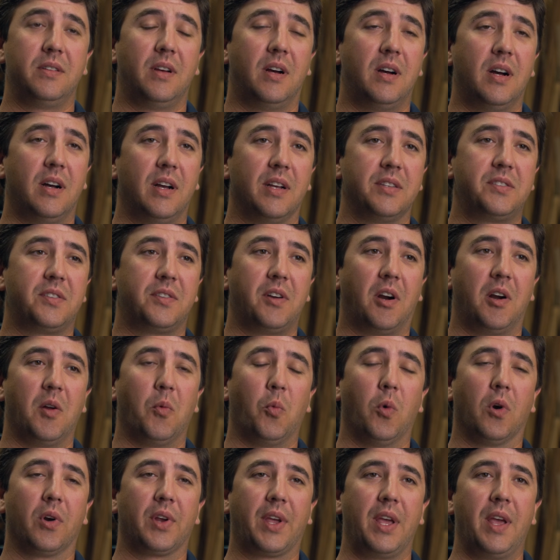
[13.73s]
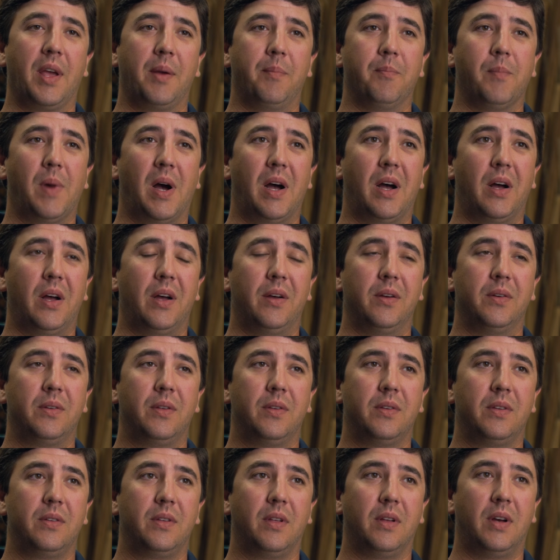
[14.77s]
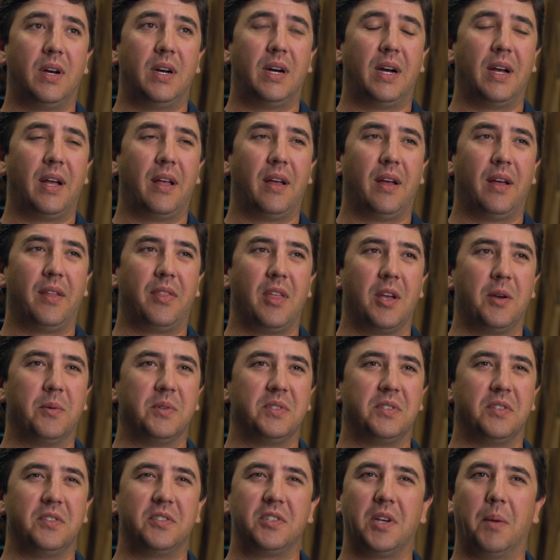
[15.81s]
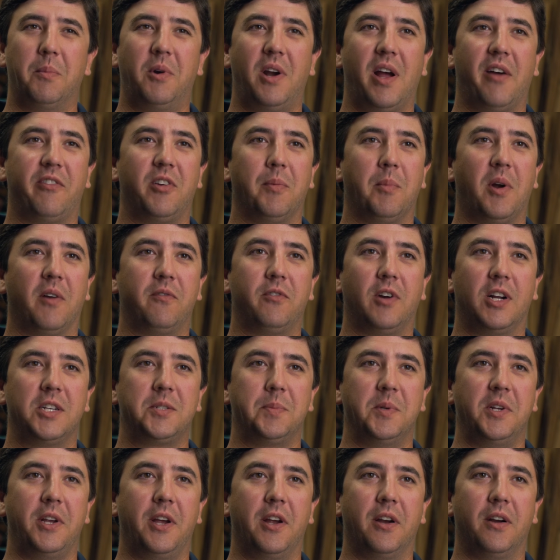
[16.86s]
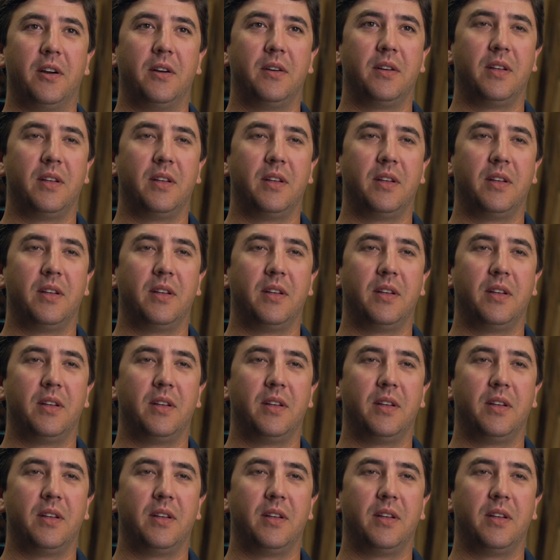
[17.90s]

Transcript: Uh, I uh, started working my, uh, I think it was the summer after my freshman year.